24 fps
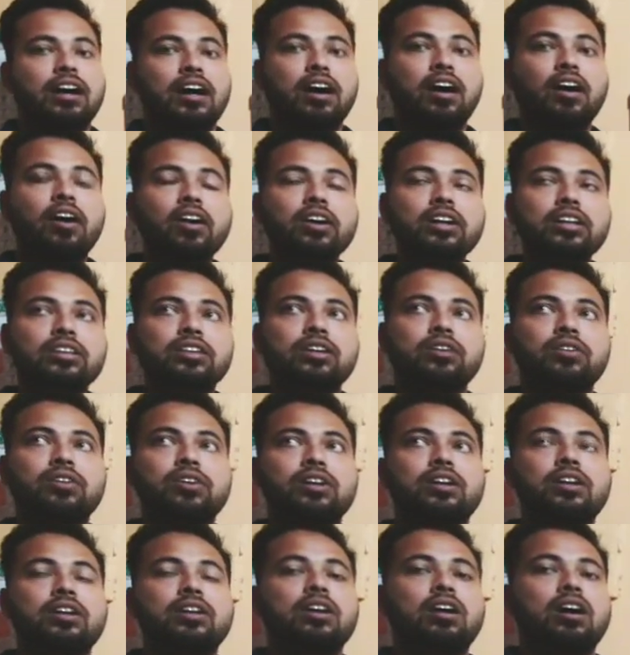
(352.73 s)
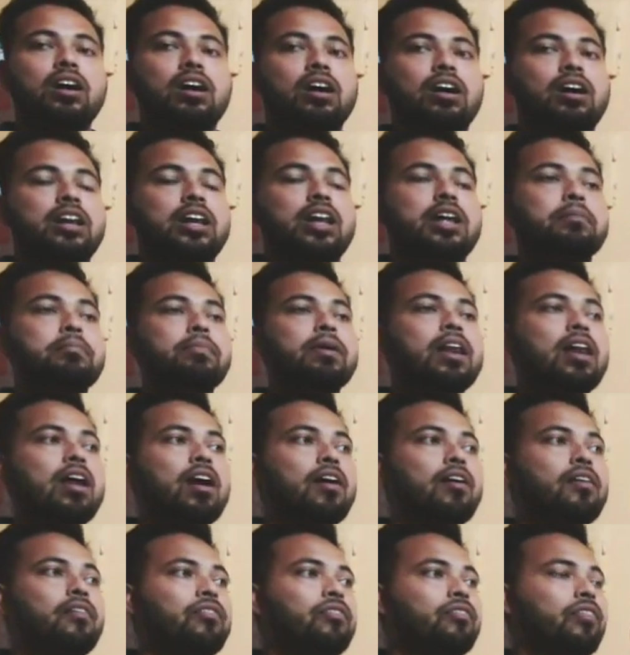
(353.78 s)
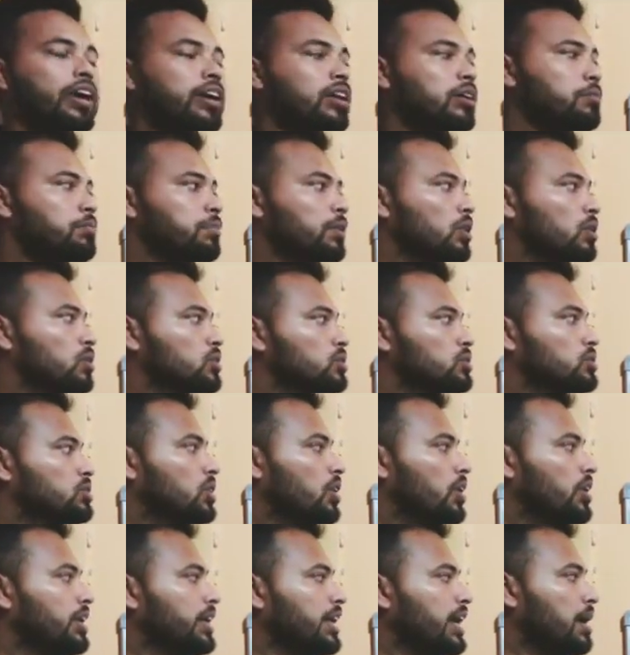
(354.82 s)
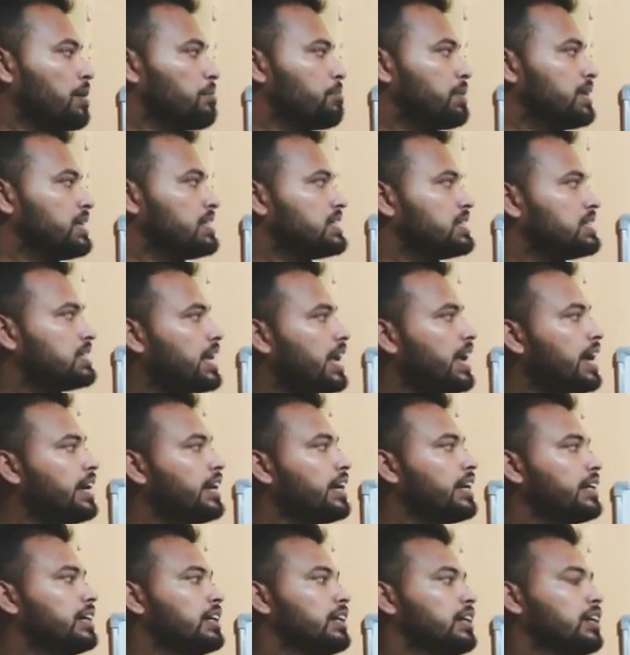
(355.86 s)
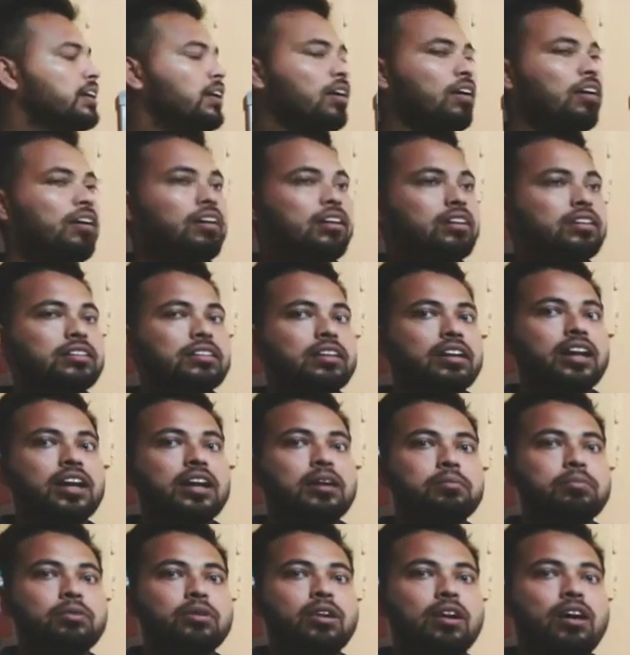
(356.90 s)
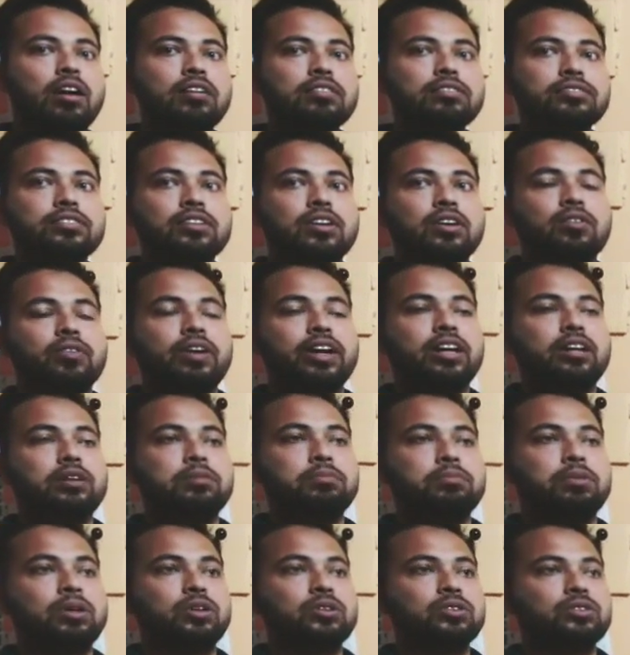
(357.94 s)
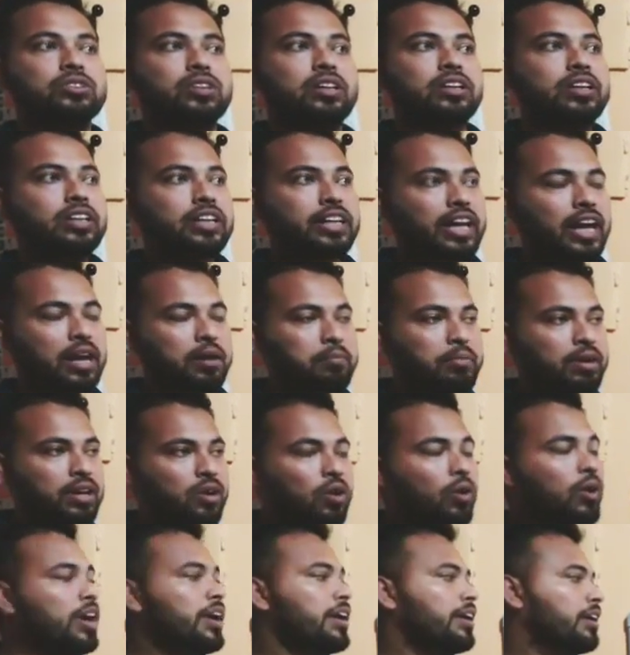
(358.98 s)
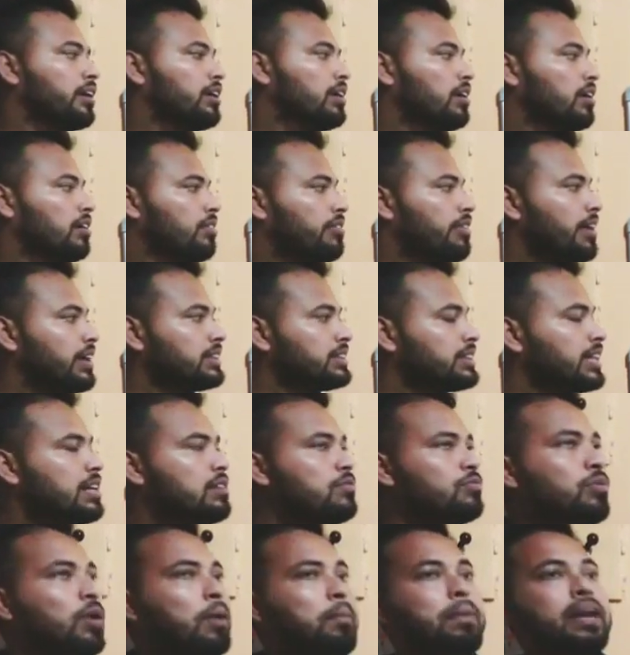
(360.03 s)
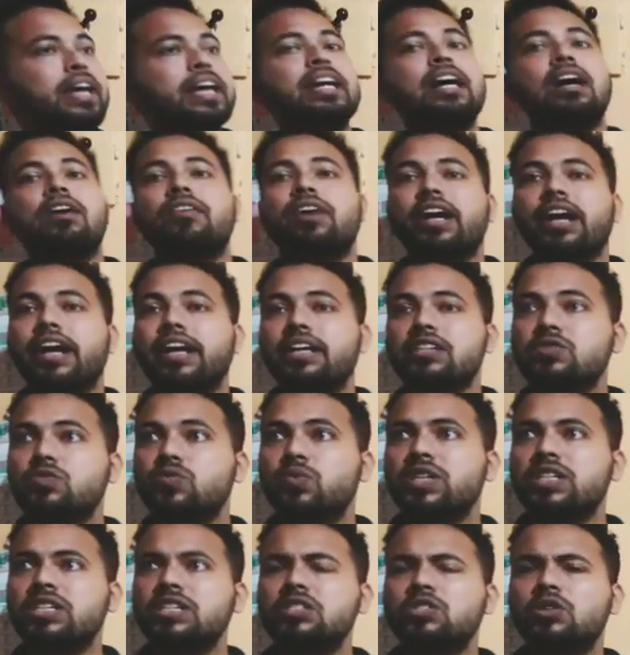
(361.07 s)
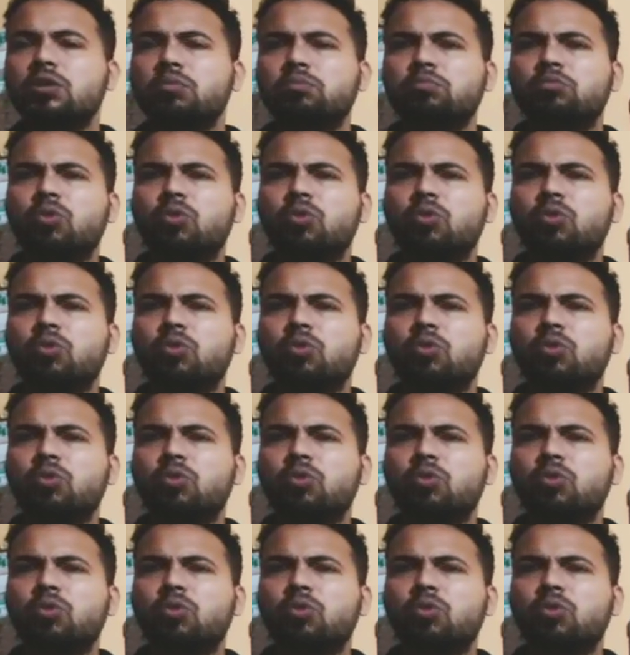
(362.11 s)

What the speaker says: or the level of water pollution can be checked, or the level of water pollution can be lowered. First thing, public awareness, which is the